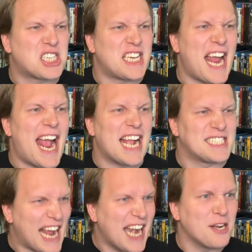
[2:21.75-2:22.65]
yeah,
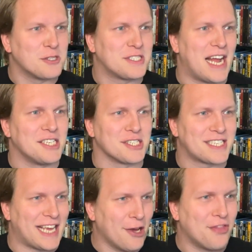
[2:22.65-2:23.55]
Daniel-san
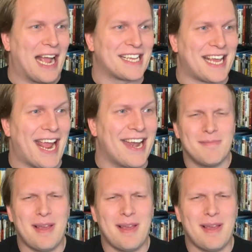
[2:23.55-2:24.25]
just killed that kid.